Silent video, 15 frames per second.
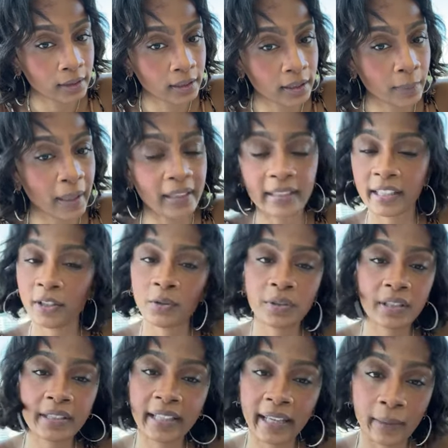Somebody say, You
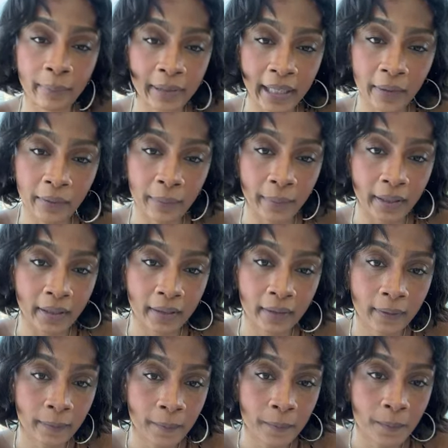just can't play with me.
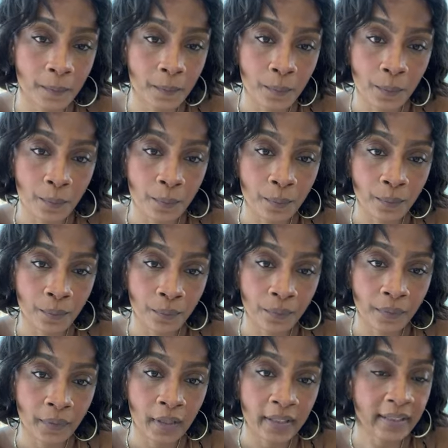
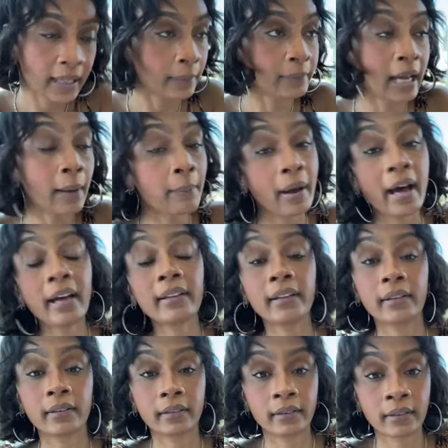Say, I'm not
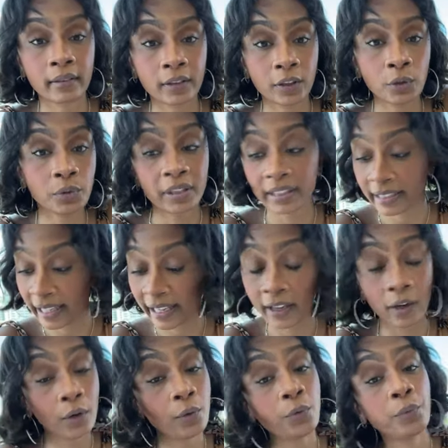bothered. You just
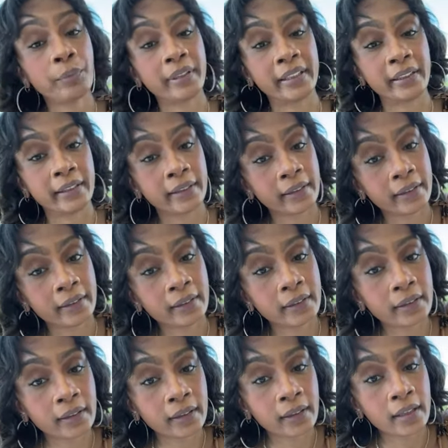can't own me.
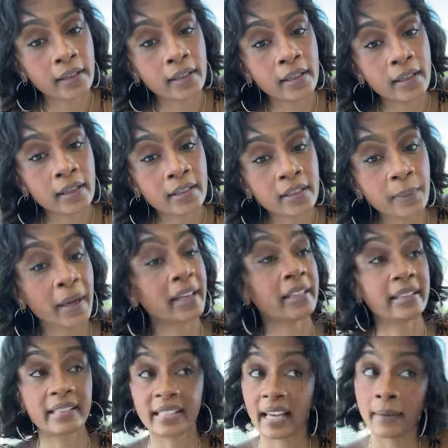Somebody
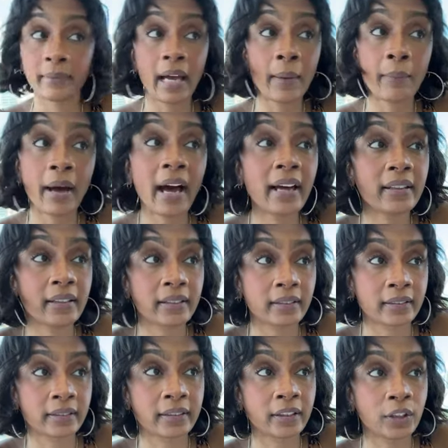say, I'm not bothered.
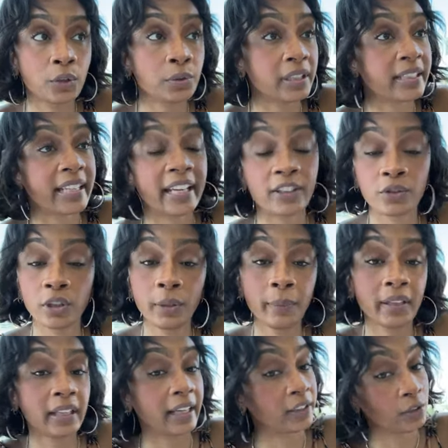You just can't
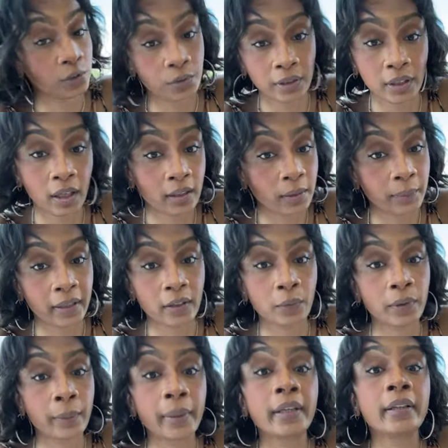treat me like you treat all the other
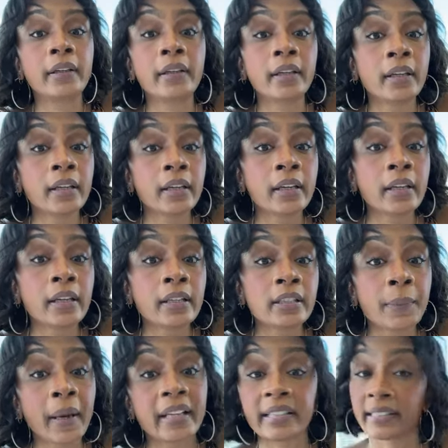women.
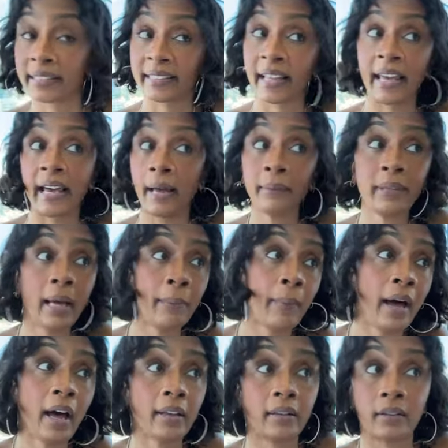Somebody say, I'm not
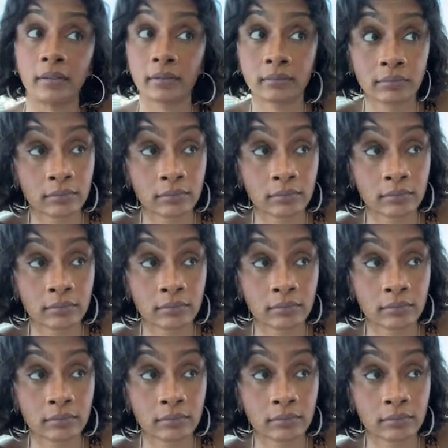bothered.